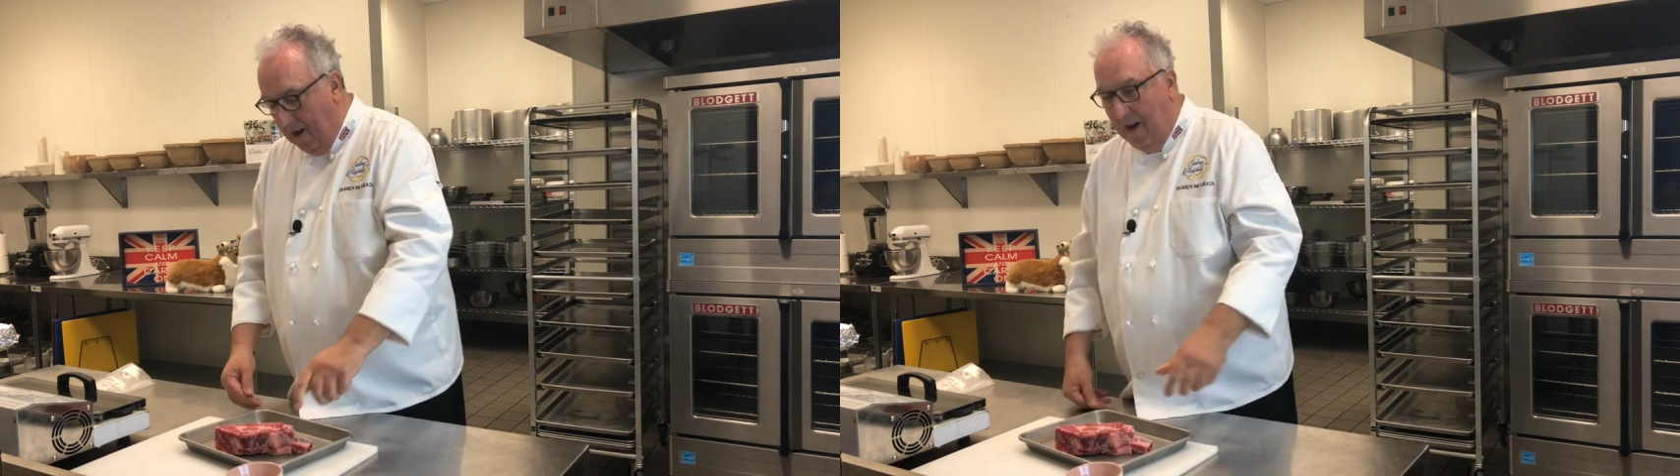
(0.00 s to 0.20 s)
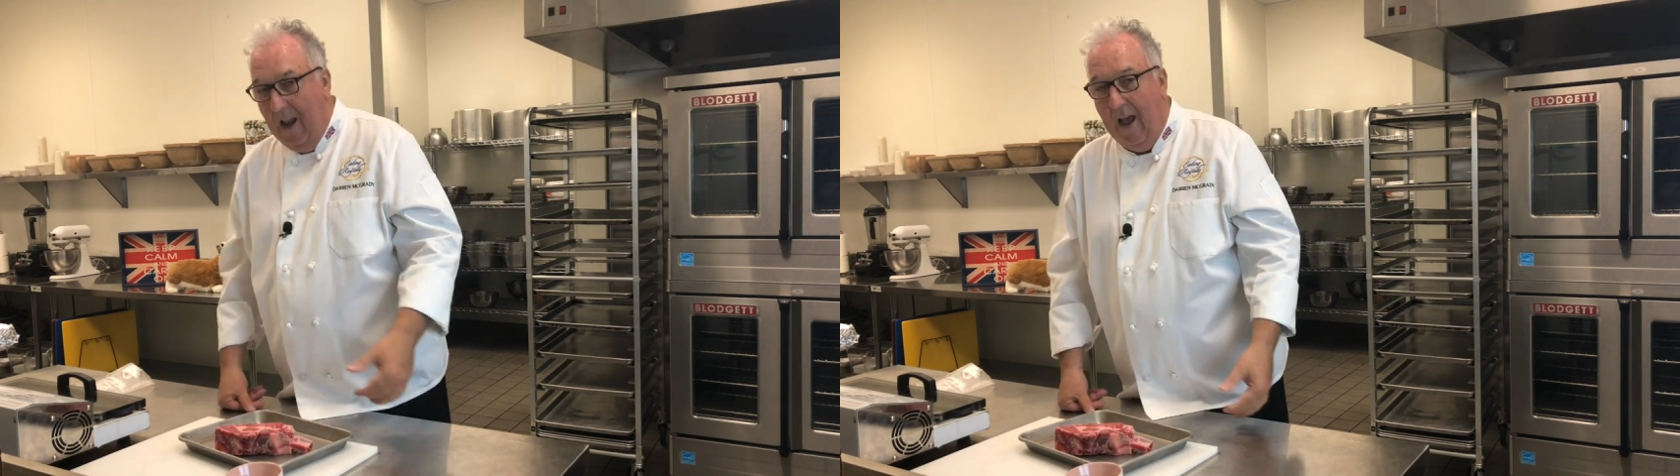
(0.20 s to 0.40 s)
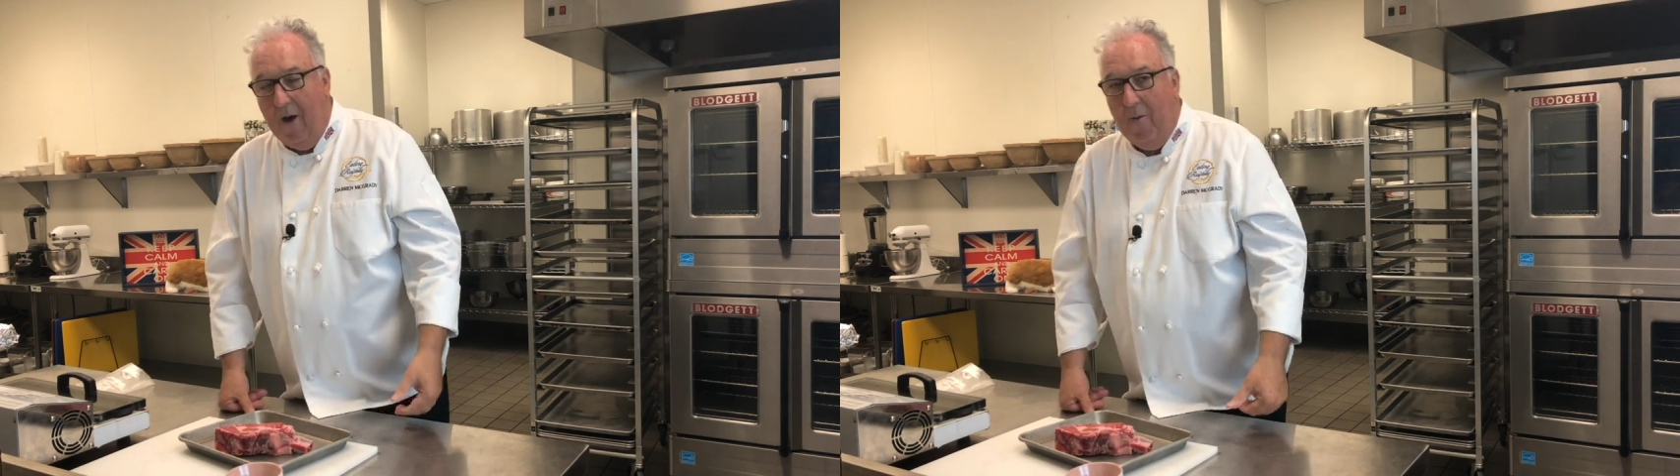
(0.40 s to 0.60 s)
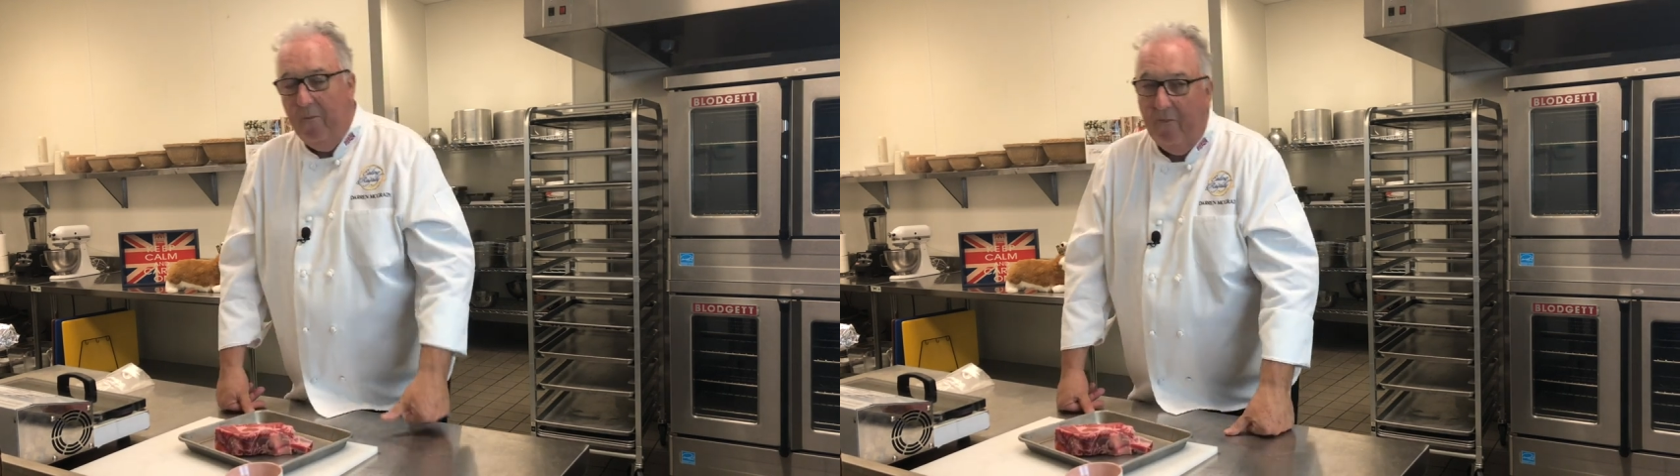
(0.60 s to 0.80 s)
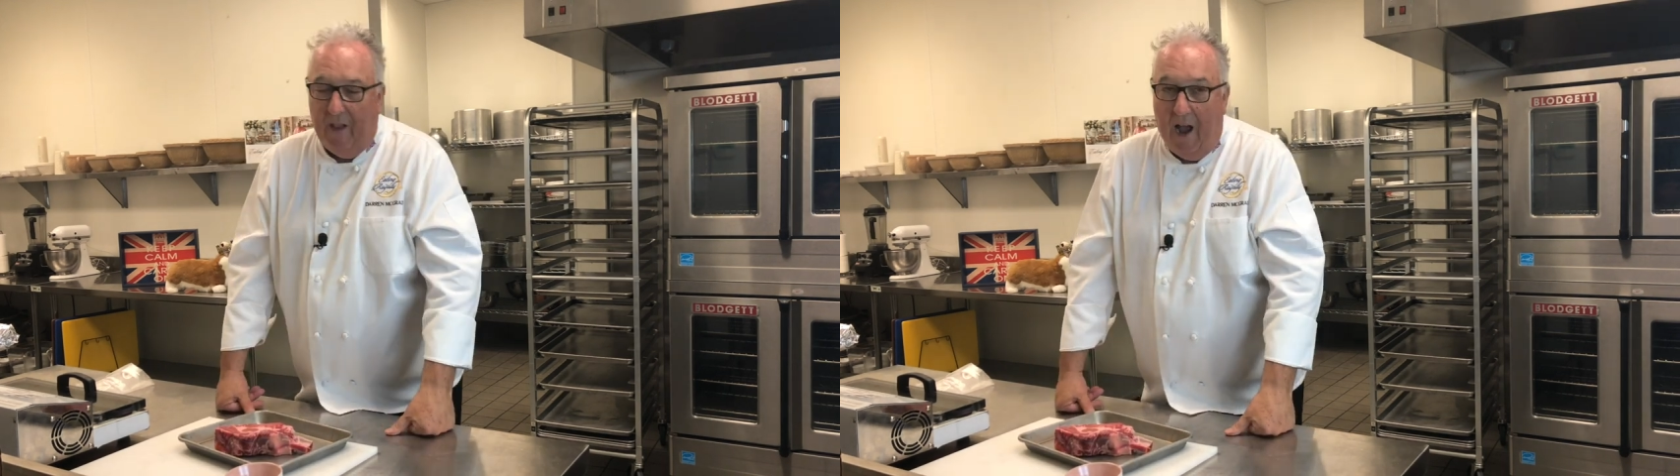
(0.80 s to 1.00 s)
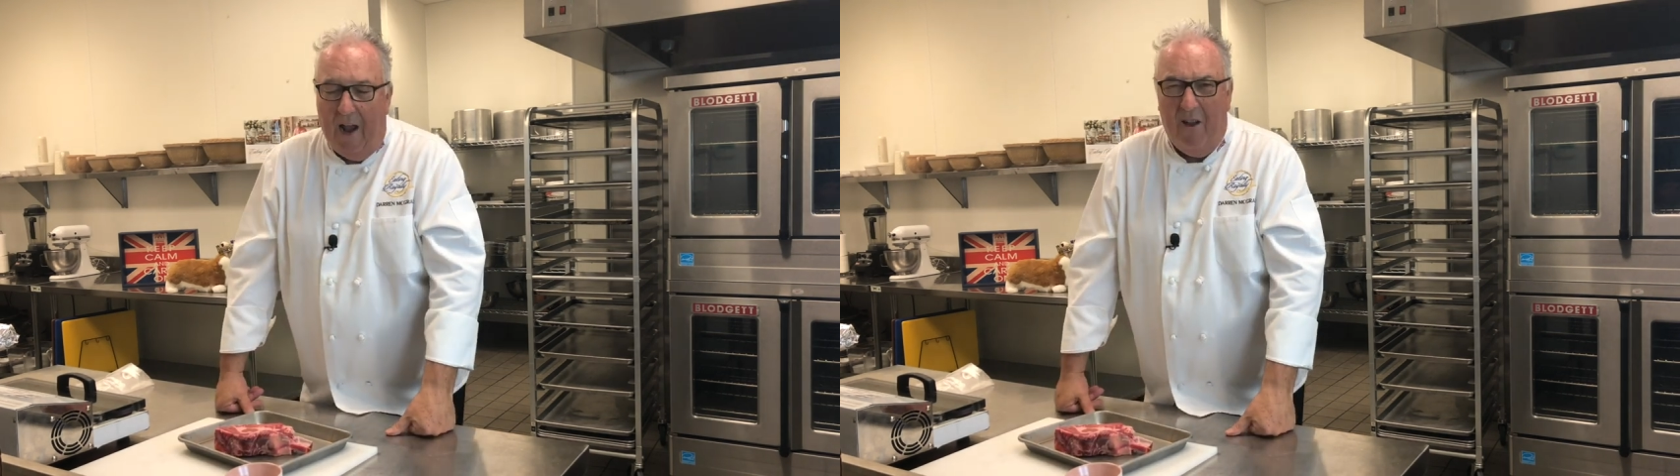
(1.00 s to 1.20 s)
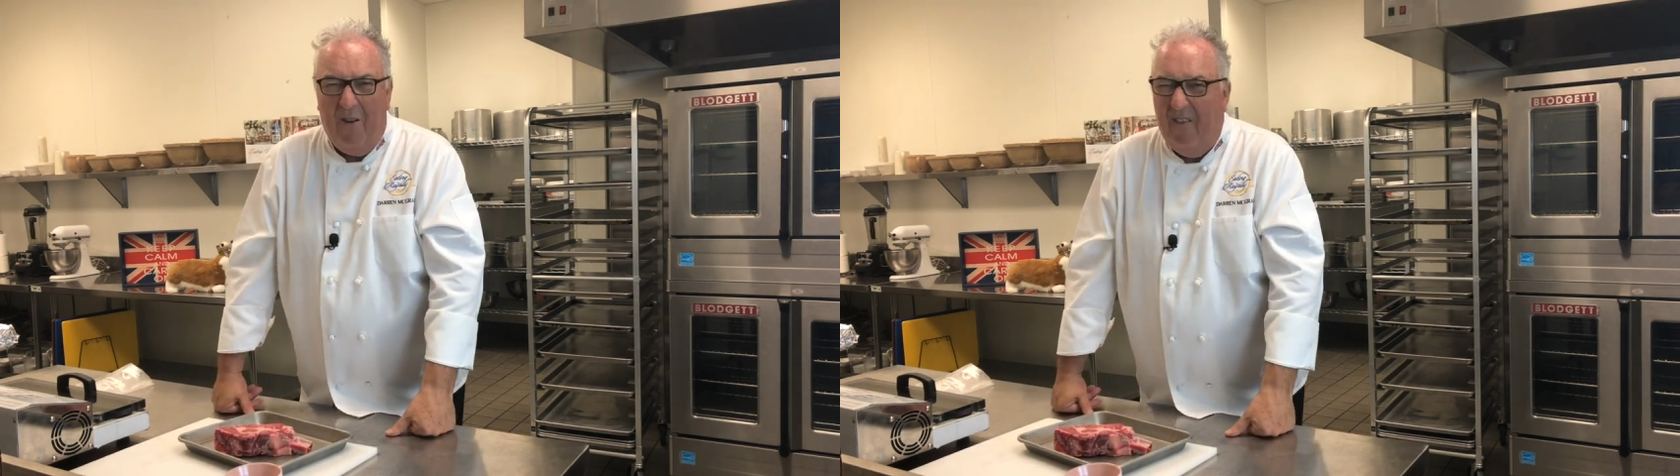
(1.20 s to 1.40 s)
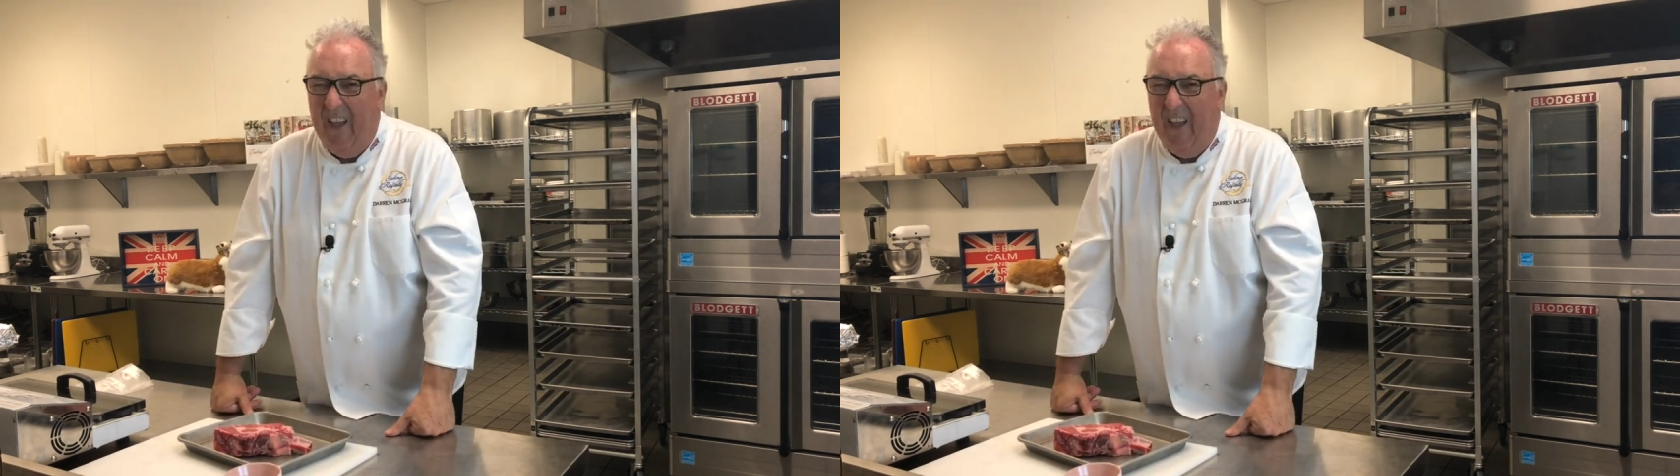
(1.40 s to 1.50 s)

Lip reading: Now, I don't know if